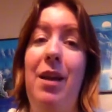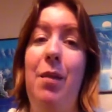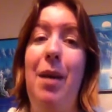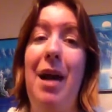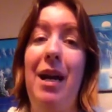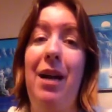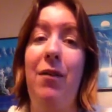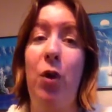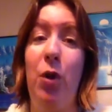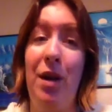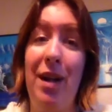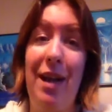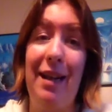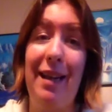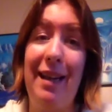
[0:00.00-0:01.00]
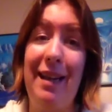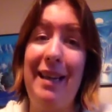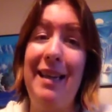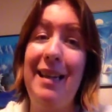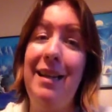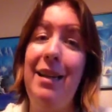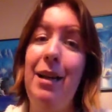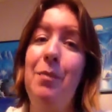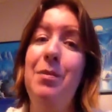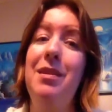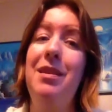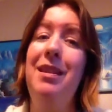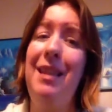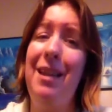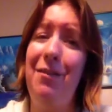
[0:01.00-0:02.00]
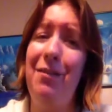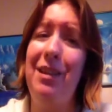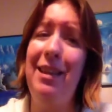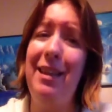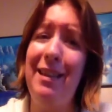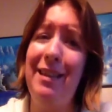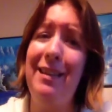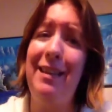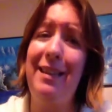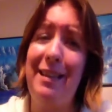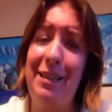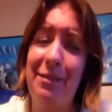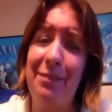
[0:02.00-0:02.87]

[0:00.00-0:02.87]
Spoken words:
the back of her neck had heated up significantly.